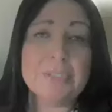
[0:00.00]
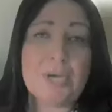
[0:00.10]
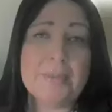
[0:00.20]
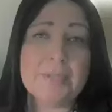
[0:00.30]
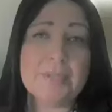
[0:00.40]

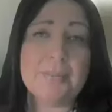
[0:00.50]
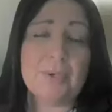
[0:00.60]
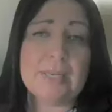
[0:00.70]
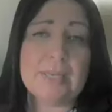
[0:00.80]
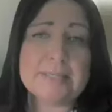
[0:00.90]
Well,
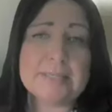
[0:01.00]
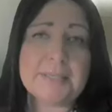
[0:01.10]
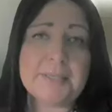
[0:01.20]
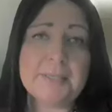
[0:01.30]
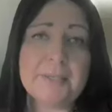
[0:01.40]
tribal
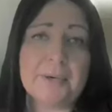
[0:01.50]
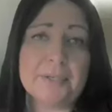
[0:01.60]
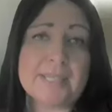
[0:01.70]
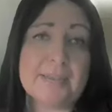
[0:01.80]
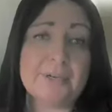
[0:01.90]
communities
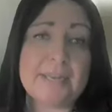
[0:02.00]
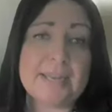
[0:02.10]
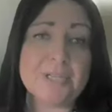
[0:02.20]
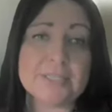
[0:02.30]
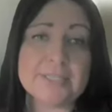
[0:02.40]
are
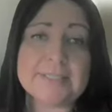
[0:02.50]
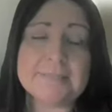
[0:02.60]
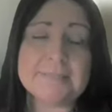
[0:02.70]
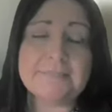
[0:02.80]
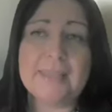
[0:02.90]
sovereign
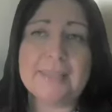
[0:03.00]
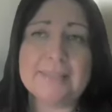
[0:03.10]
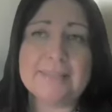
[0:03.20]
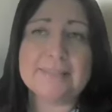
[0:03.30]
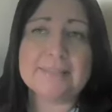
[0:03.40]
nations,
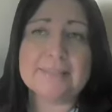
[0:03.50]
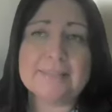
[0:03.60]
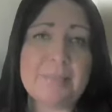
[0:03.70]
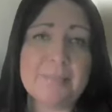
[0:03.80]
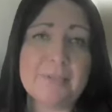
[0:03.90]
and
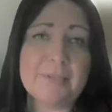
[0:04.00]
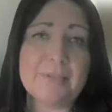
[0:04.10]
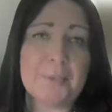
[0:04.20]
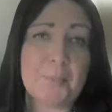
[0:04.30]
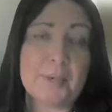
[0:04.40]
some
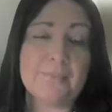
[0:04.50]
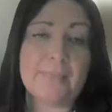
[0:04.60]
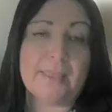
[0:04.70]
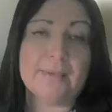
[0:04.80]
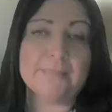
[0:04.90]
people aren't aware
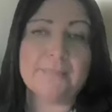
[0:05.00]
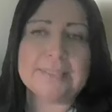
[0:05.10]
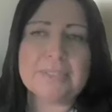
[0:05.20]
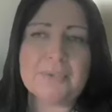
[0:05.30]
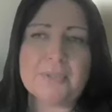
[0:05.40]
of that.
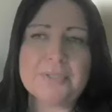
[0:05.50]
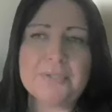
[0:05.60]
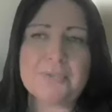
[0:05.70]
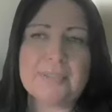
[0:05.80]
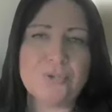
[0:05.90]
And so
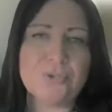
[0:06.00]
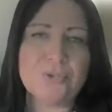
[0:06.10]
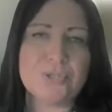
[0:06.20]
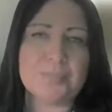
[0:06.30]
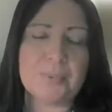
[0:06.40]
there's a
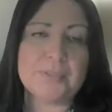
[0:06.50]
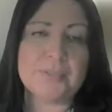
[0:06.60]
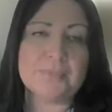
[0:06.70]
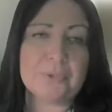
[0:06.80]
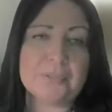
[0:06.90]
relationship with the
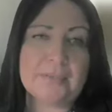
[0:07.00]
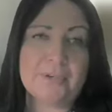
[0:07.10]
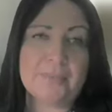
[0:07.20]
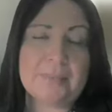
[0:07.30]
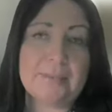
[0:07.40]
federal
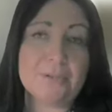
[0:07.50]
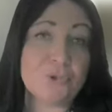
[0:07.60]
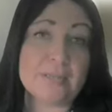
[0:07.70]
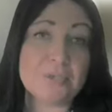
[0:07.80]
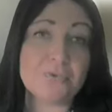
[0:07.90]
government, a
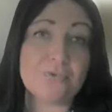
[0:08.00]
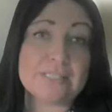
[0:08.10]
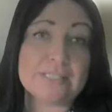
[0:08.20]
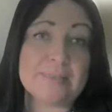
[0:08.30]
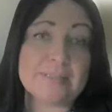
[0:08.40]
trust
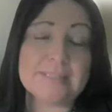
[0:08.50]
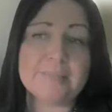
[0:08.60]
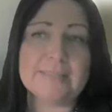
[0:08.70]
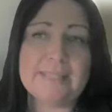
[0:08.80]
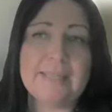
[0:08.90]

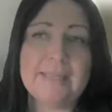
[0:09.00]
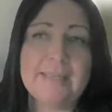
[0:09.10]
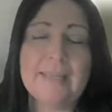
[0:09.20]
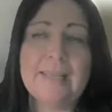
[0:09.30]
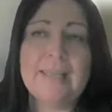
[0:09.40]

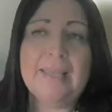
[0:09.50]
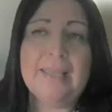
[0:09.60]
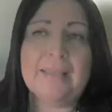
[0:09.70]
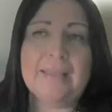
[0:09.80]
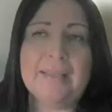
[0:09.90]
responsibility
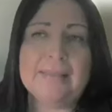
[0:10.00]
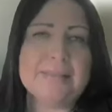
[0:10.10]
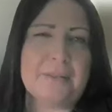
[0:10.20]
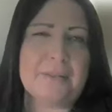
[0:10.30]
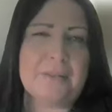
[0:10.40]
that
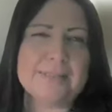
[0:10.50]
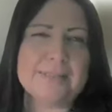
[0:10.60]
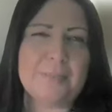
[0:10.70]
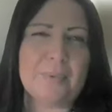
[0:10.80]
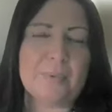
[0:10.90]
isn't always
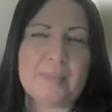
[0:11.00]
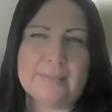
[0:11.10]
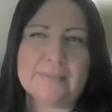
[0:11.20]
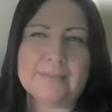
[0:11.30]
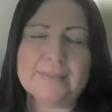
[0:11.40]

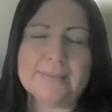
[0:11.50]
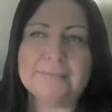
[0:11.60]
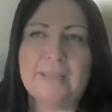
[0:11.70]
upheld.